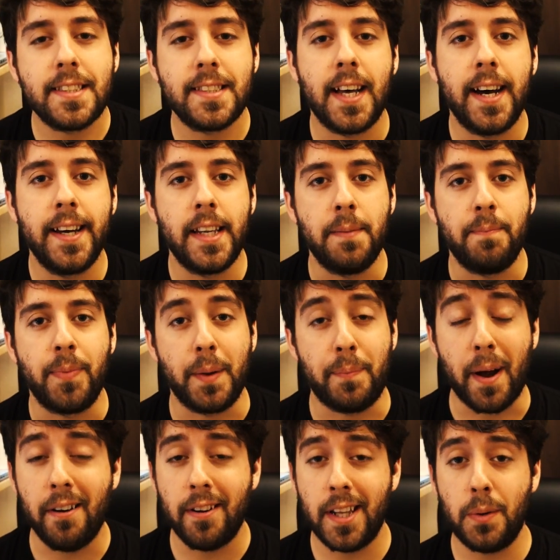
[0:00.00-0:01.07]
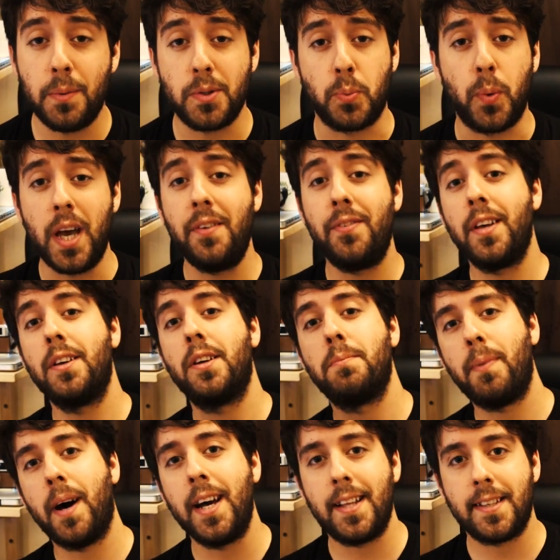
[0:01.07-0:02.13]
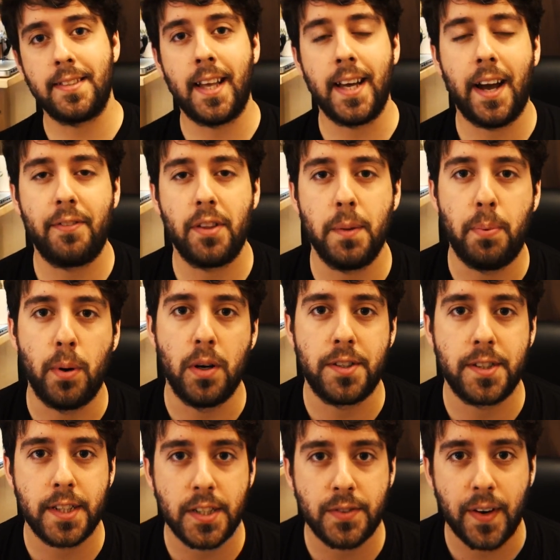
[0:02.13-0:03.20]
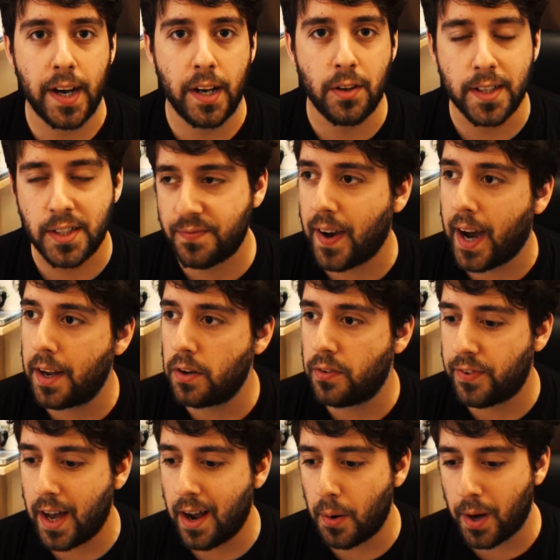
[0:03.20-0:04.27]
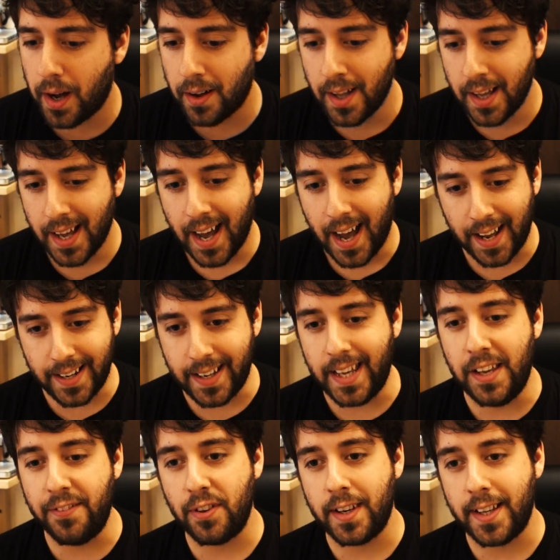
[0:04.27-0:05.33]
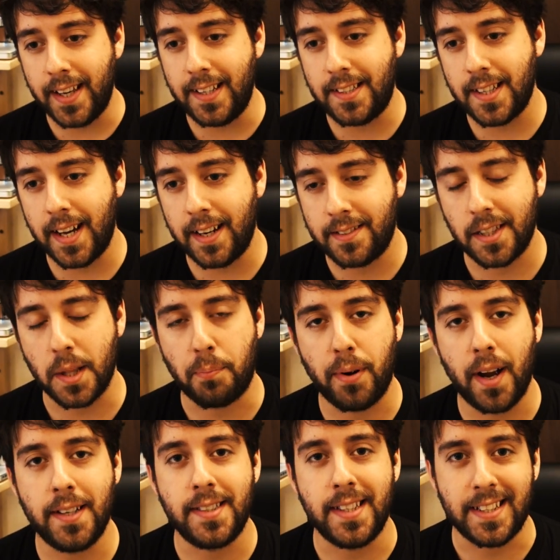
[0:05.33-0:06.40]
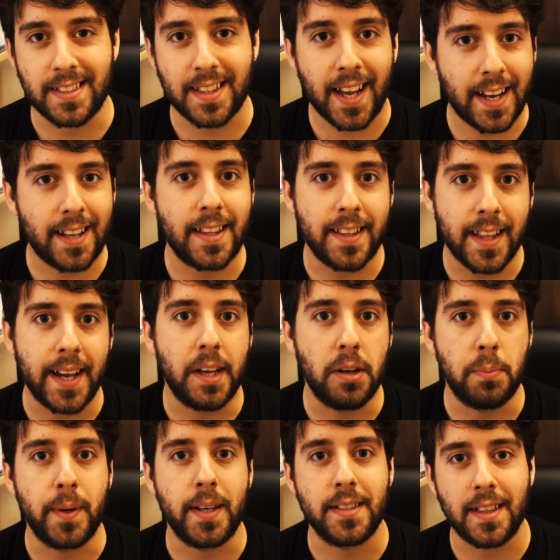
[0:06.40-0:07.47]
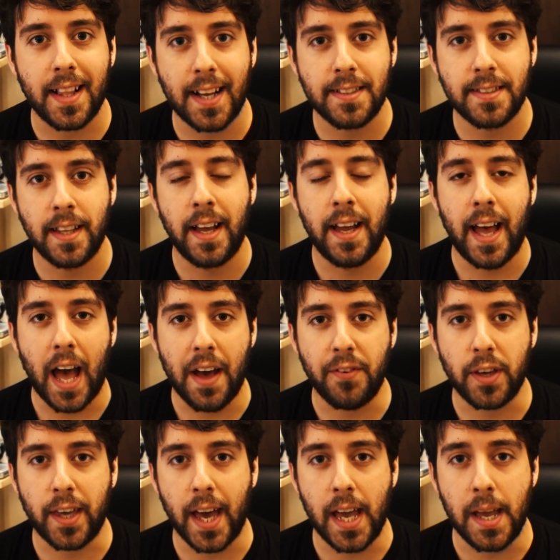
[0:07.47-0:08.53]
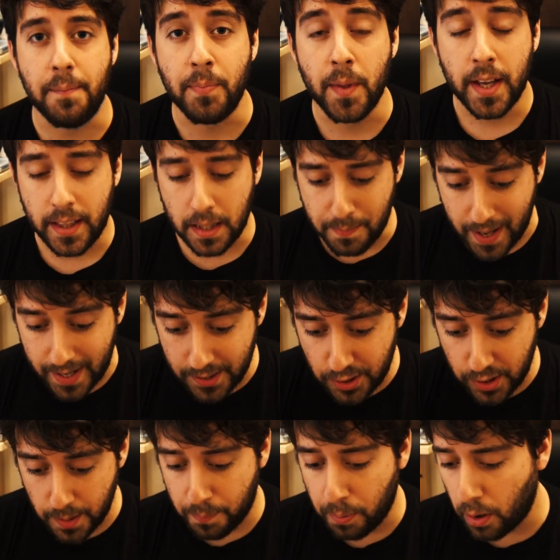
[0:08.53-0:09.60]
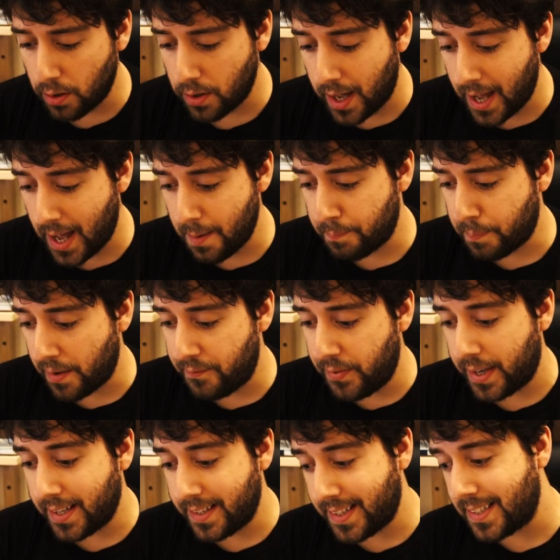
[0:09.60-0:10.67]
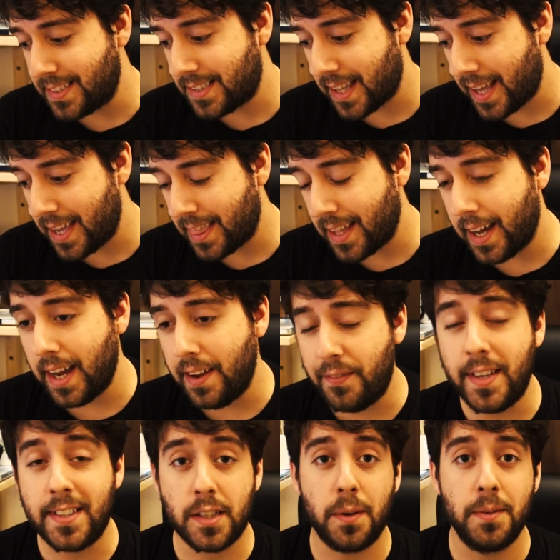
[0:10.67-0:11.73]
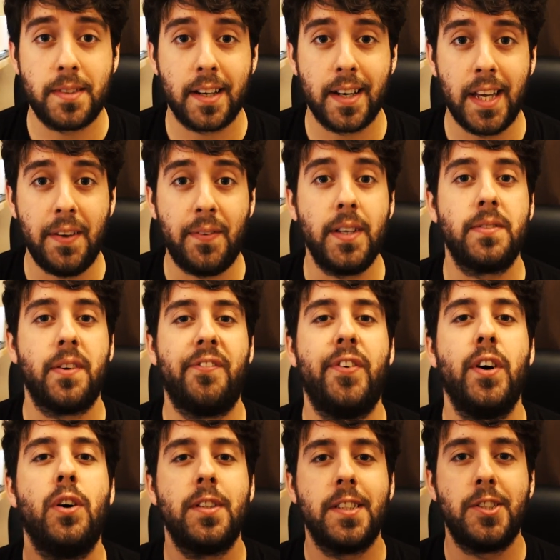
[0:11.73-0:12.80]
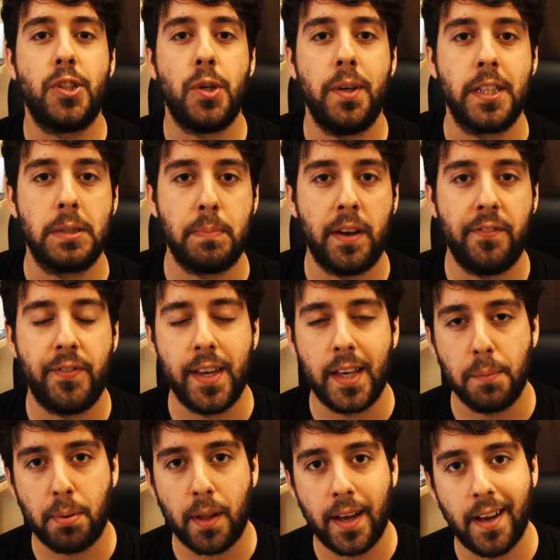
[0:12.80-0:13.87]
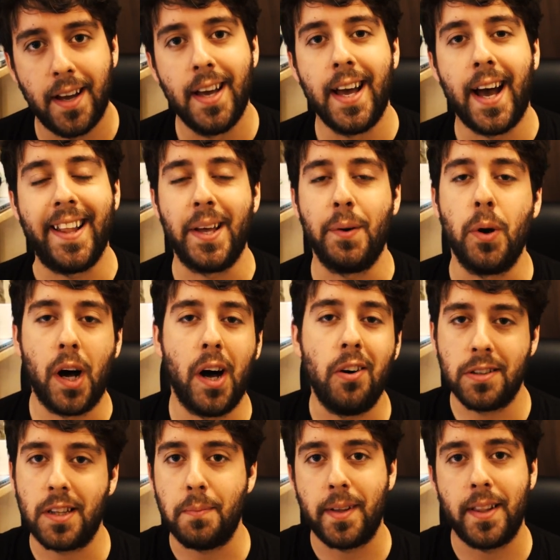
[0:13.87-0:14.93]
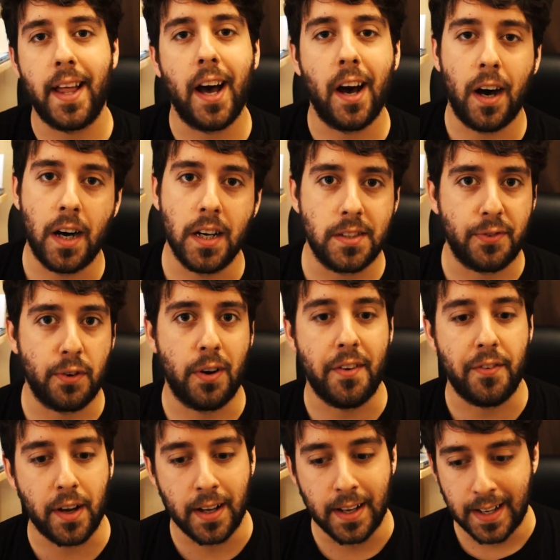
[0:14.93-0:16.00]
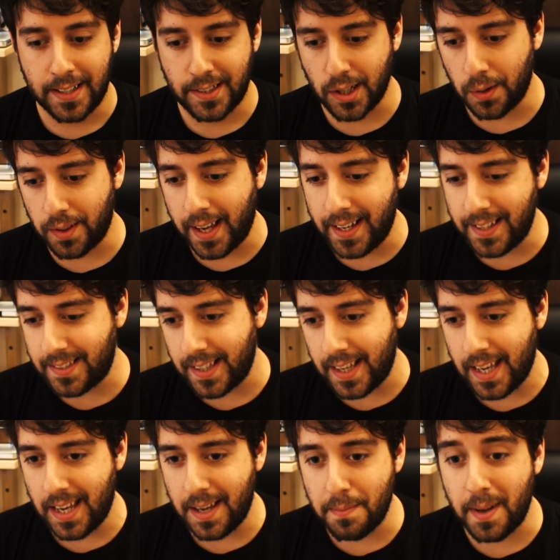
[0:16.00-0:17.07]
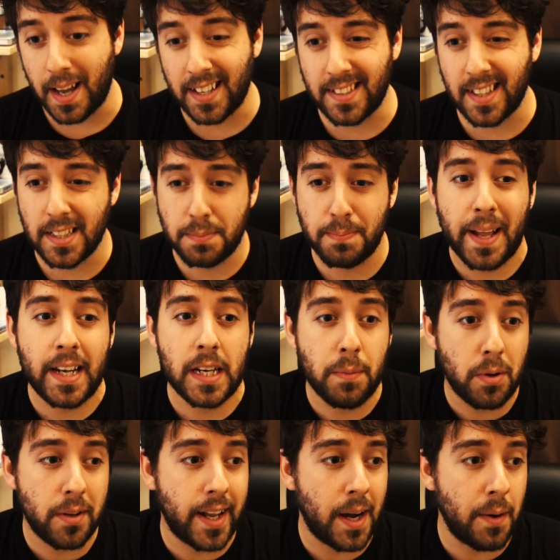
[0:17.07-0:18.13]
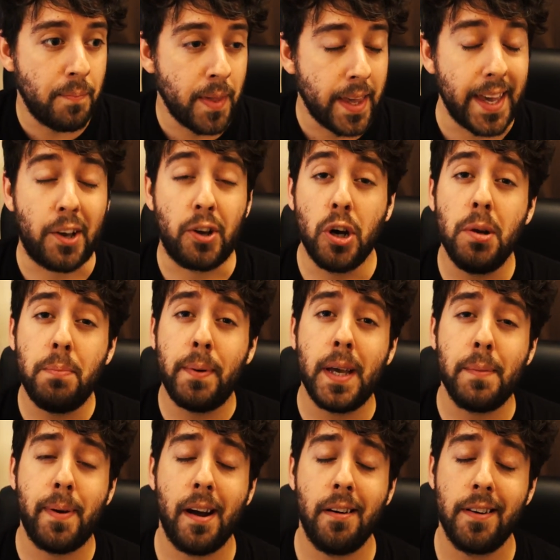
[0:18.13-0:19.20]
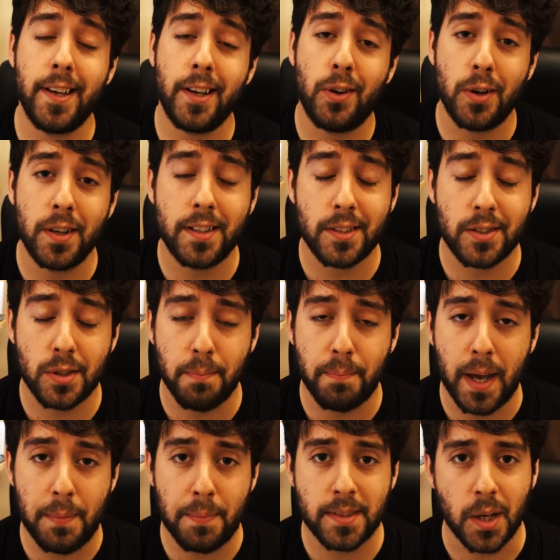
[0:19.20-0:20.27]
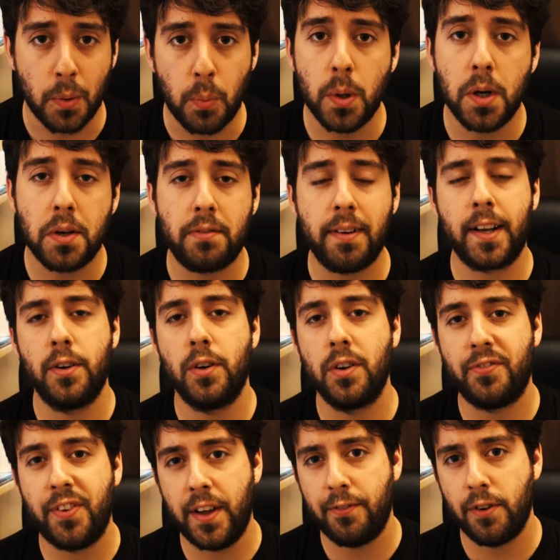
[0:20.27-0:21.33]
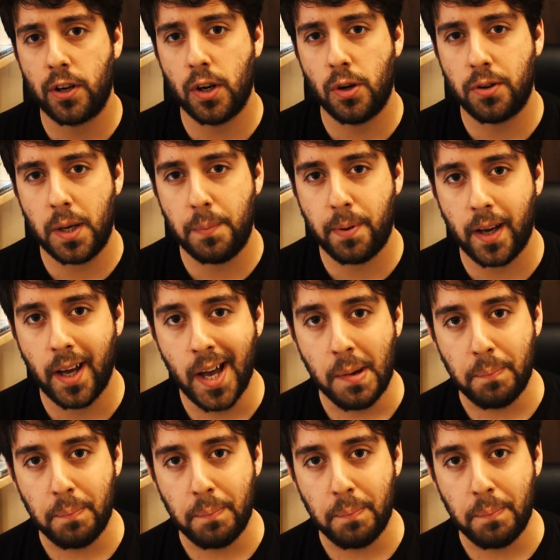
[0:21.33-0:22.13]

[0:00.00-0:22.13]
to sign him. Apparently, he was waving goodbye last night after the Portuguese final, his final farewell, and even he said to the press it's likely that he'll be his last ever game. The manager, Paul Benfica, did say that if he's going to leave, he's fulfilled his duty as a Benfica player and they will hold him in their hearts forever. So they see him as expendable now. It could be, apparently, according to some papers, a world record fee for a goalkeeper,